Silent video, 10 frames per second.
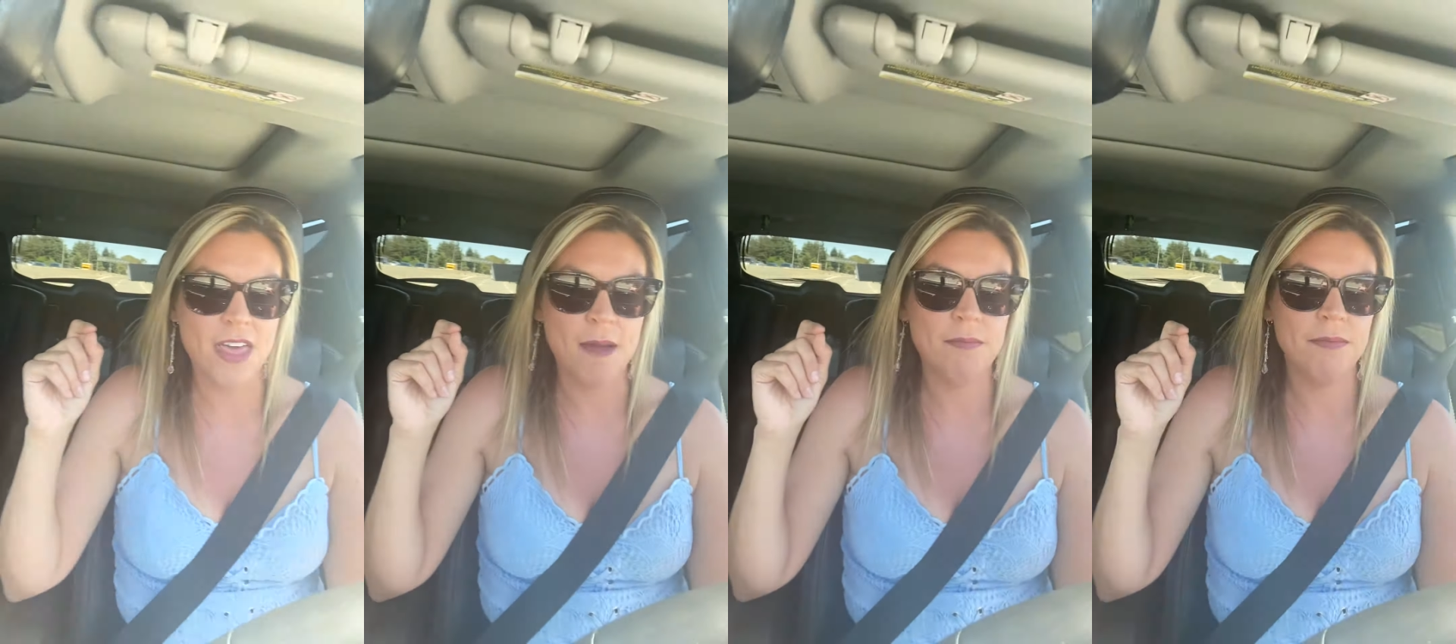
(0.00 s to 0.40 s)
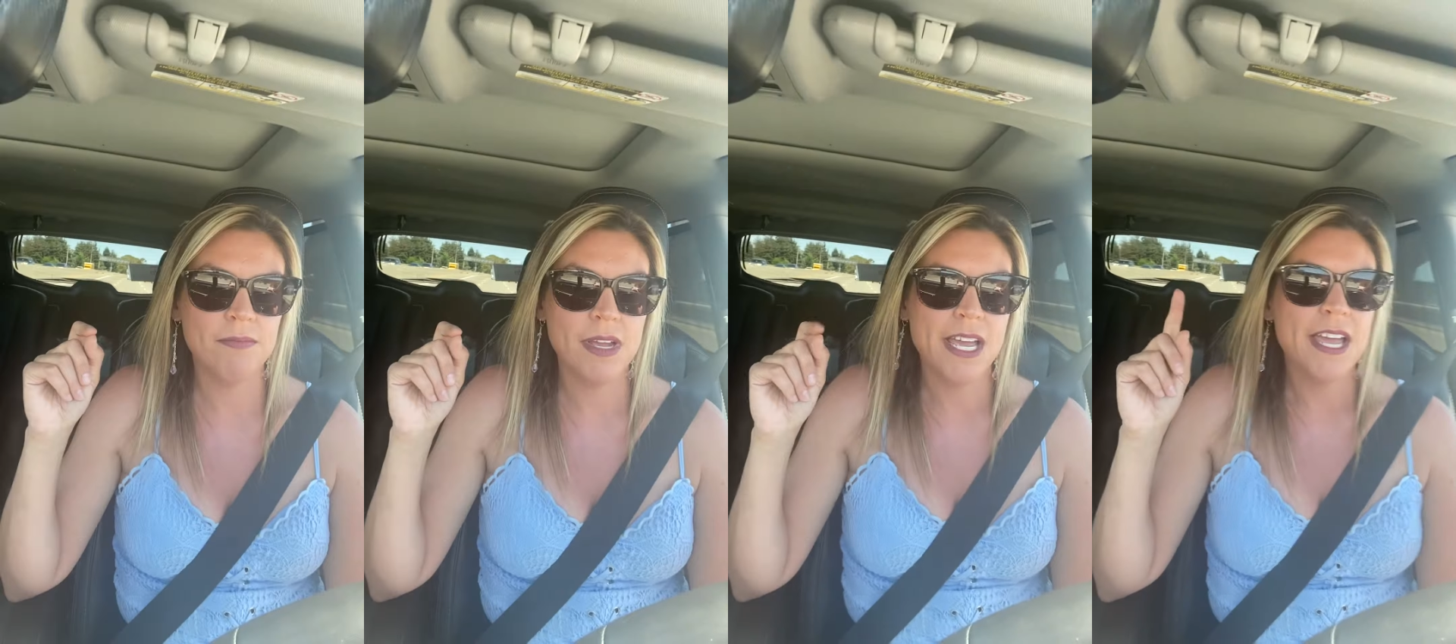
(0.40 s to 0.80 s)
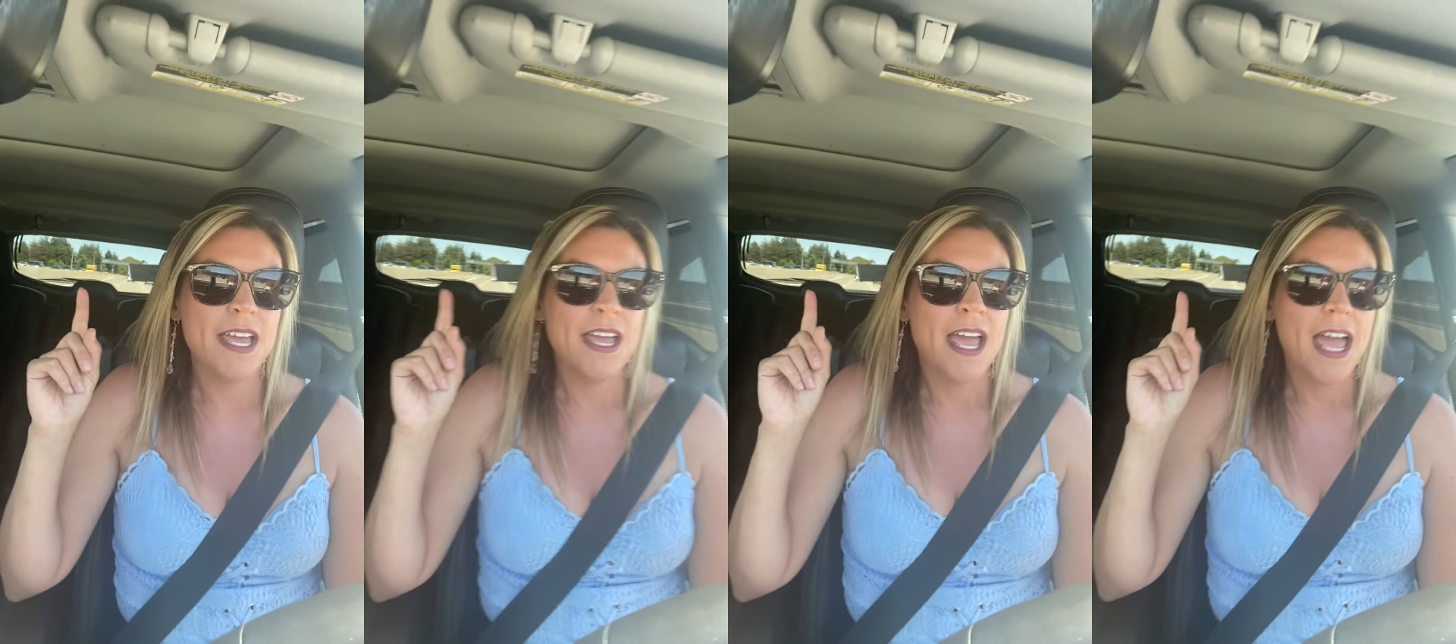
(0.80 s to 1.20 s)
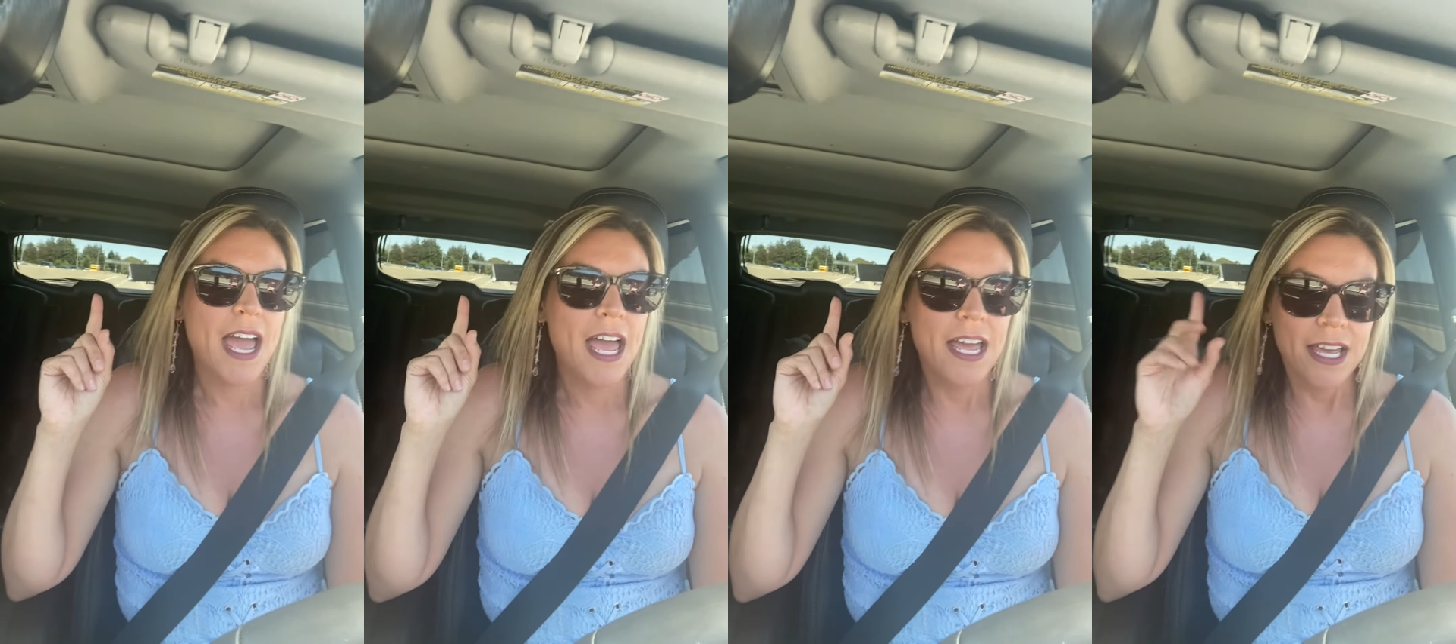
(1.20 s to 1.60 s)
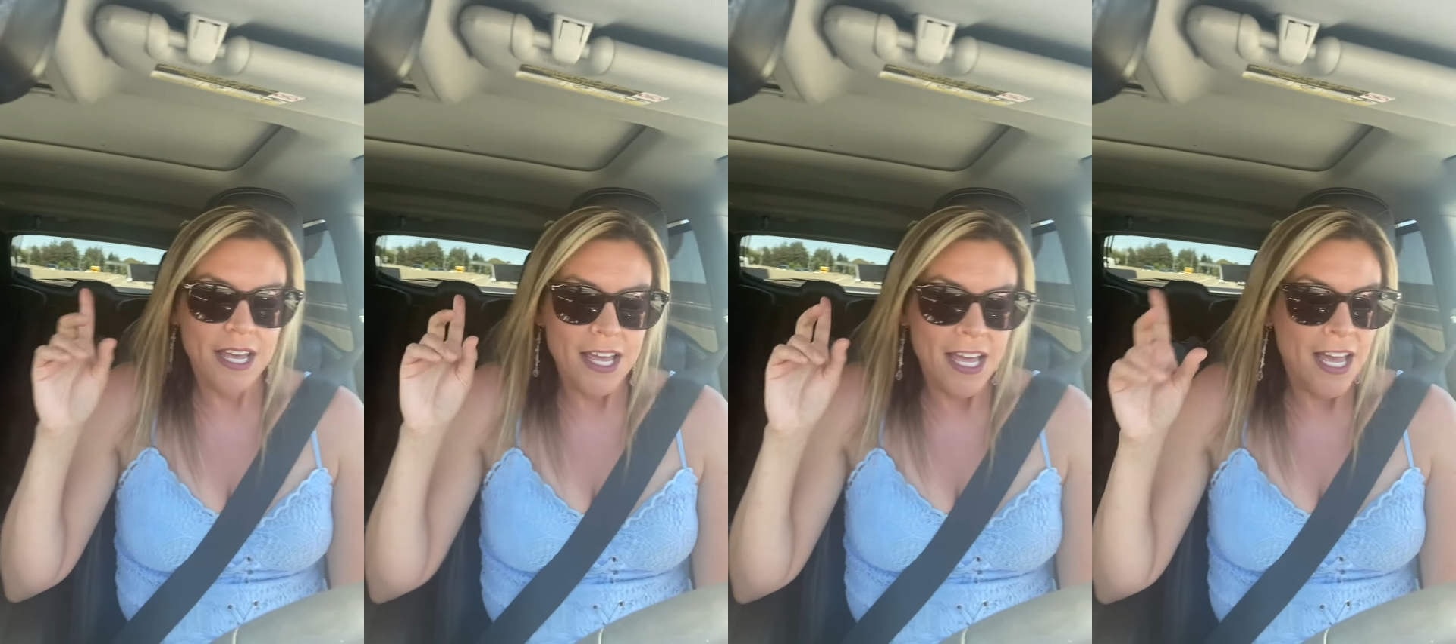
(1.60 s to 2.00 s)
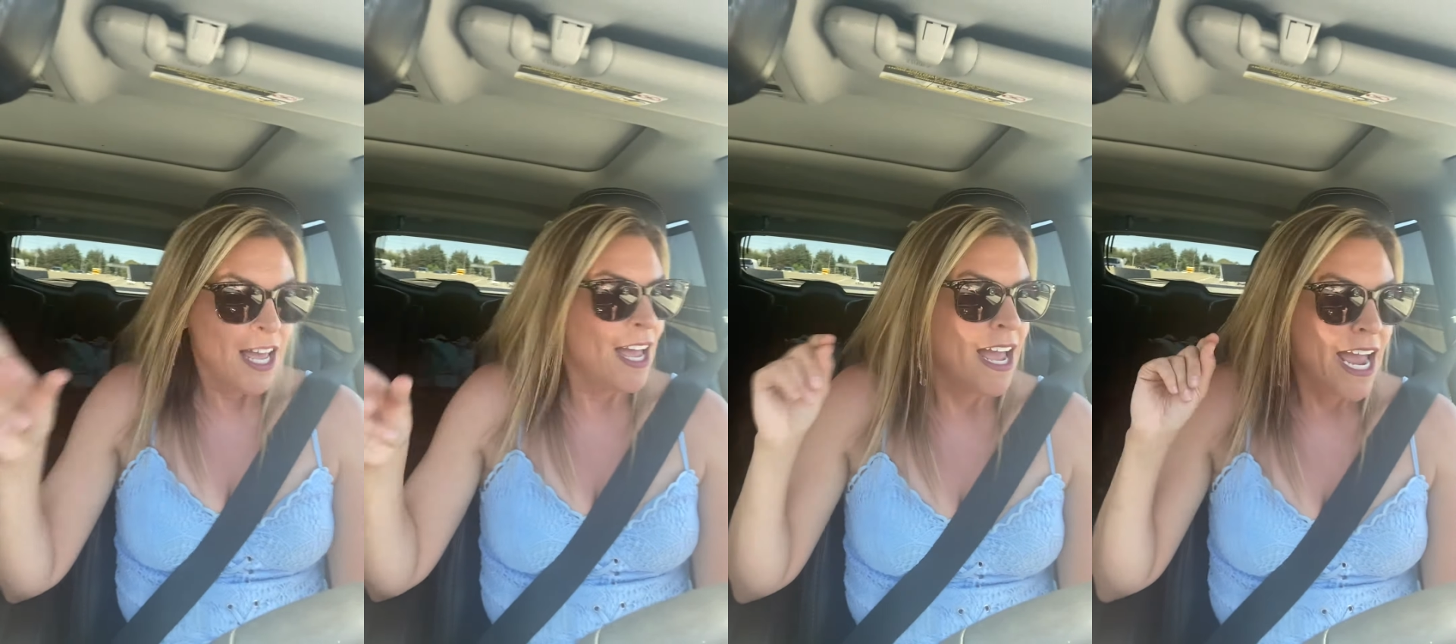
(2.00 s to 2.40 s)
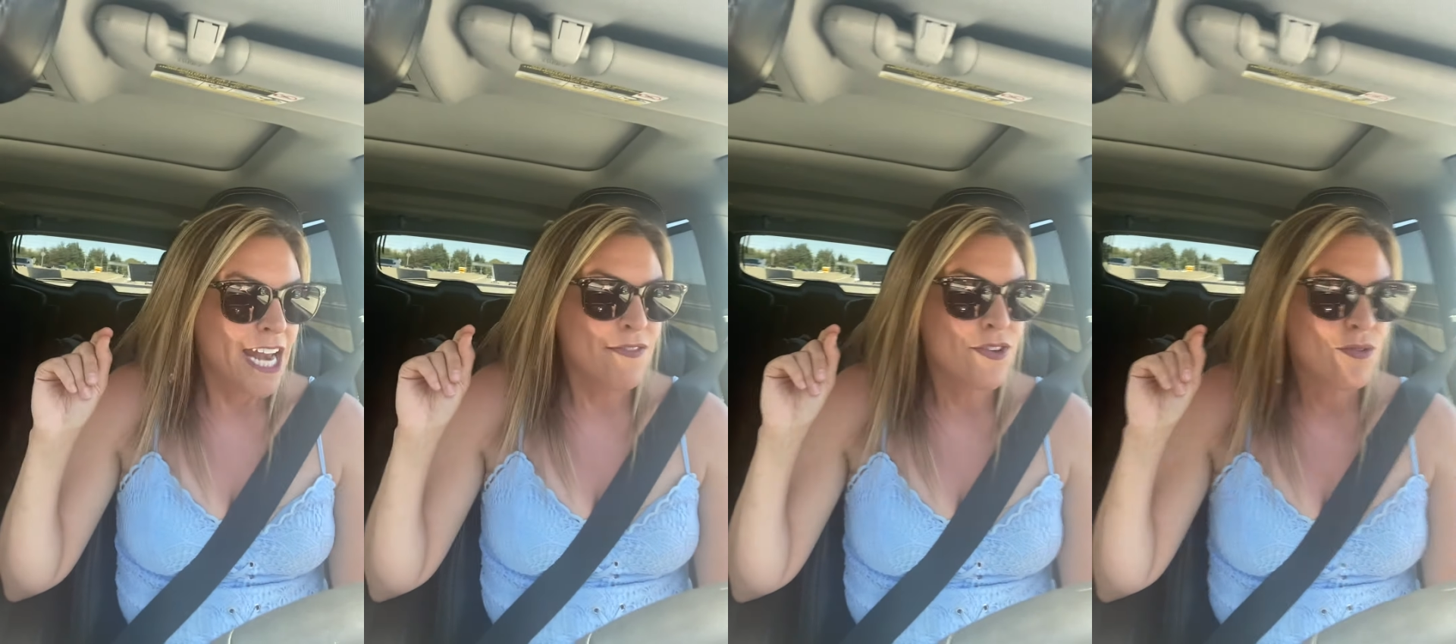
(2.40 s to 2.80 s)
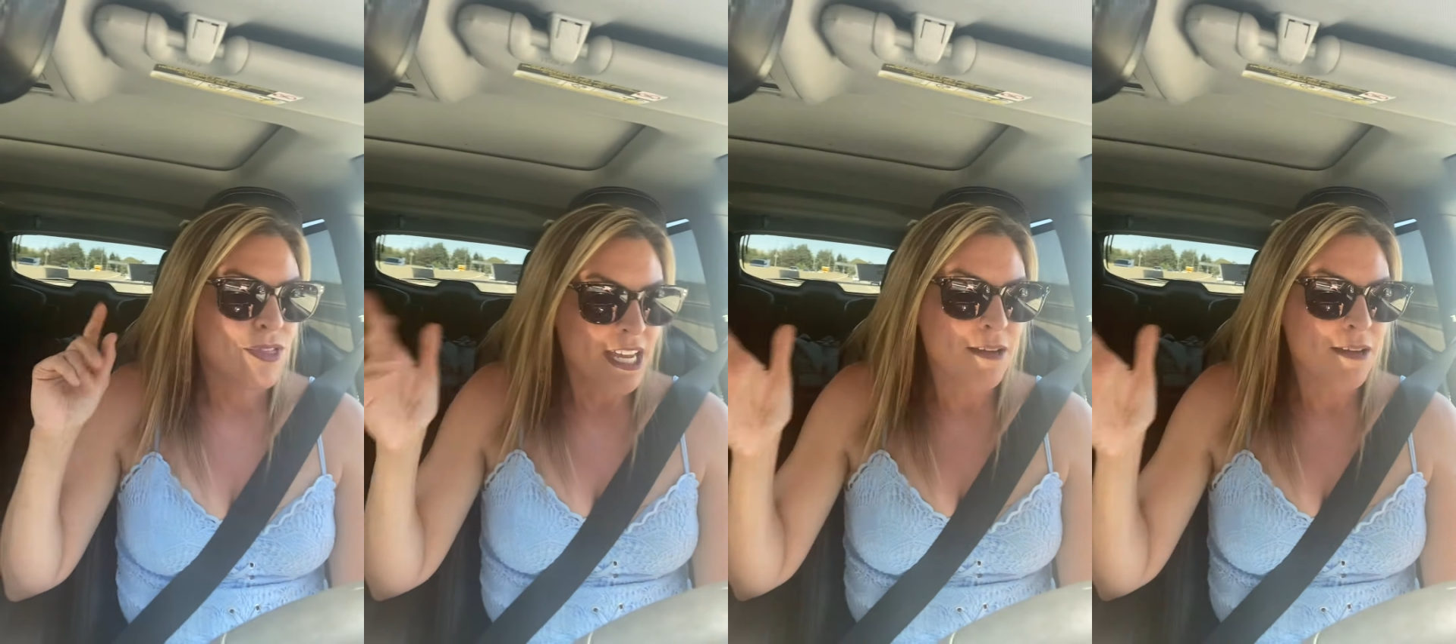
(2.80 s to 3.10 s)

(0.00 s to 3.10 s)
them. And if you think